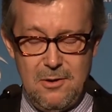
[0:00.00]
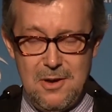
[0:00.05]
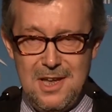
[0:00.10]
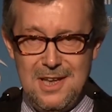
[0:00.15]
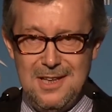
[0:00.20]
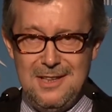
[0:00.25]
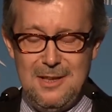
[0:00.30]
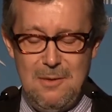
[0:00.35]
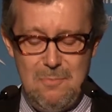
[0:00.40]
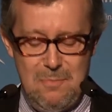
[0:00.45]

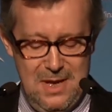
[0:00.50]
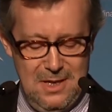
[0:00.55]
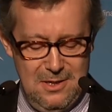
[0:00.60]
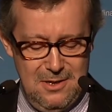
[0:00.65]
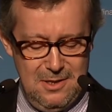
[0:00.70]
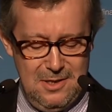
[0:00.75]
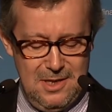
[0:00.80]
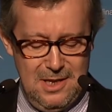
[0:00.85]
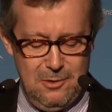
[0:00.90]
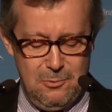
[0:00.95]

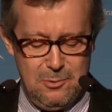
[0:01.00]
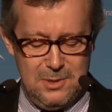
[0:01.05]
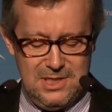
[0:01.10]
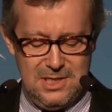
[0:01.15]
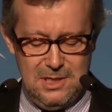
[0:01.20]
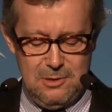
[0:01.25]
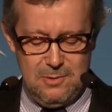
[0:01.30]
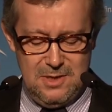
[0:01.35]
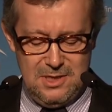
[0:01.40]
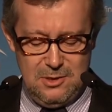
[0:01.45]
independent
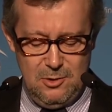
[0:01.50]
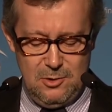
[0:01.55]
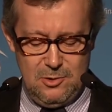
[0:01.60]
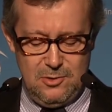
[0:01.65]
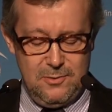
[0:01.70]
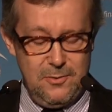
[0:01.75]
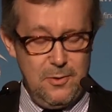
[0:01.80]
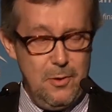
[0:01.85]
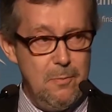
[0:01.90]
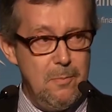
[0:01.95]
equity research
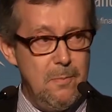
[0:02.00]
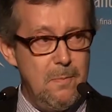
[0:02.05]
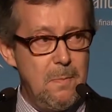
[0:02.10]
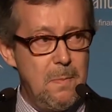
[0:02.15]
firm.